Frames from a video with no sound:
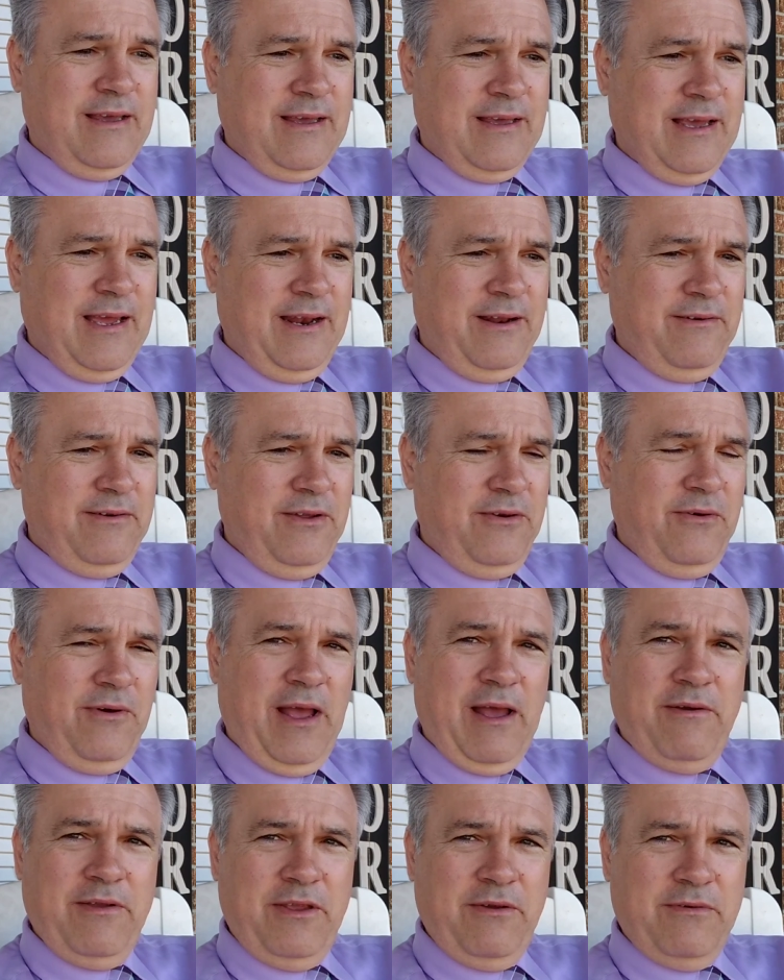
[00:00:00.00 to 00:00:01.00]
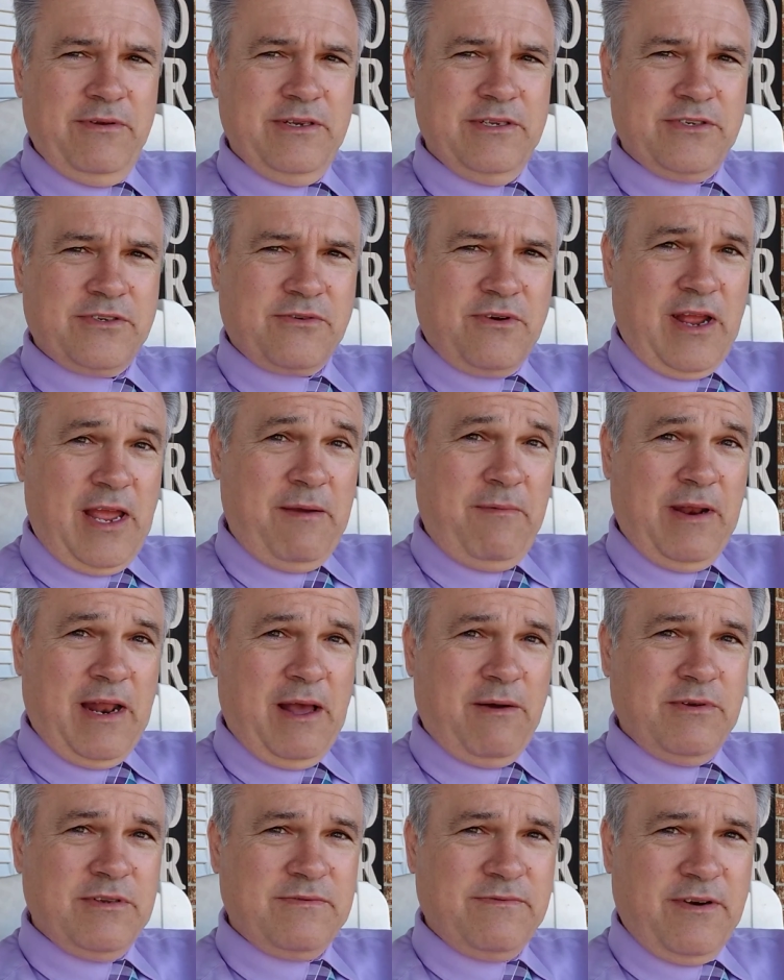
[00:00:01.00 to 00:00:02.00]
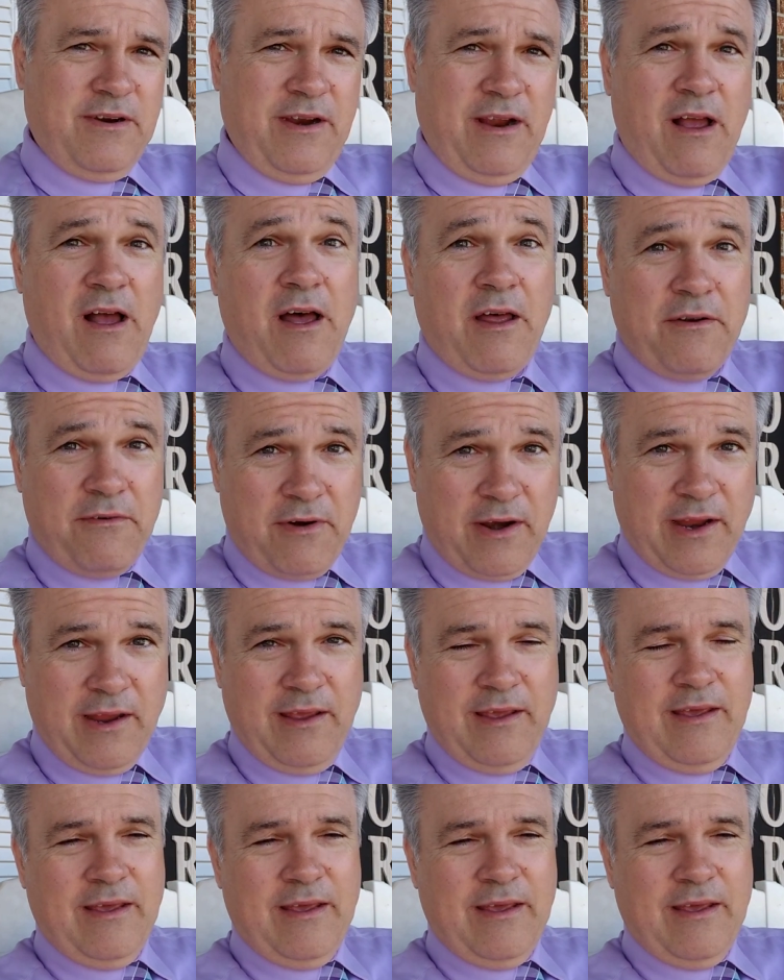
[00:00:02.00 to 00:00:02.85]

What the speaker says: I don't know how you would describe it, I was very ornery.